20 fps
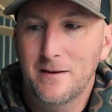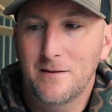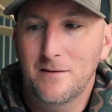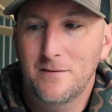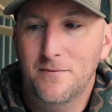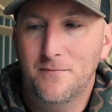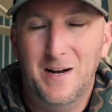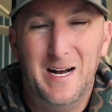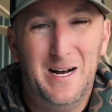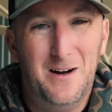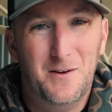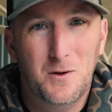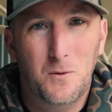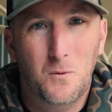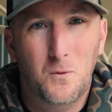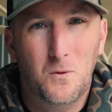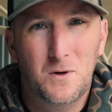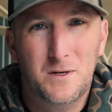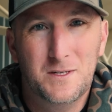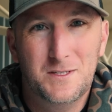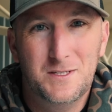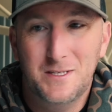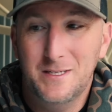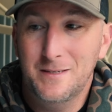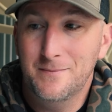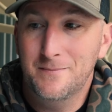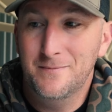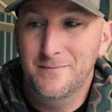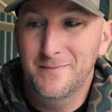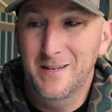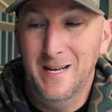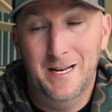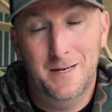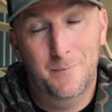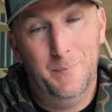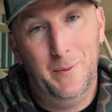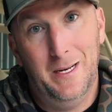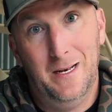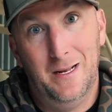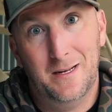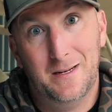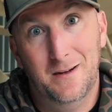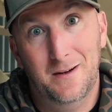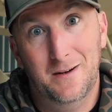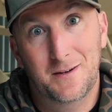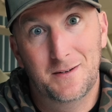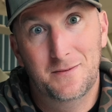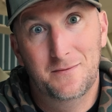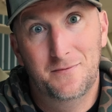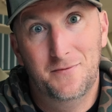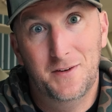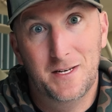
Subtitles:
filed a warranty, had to pay like a $150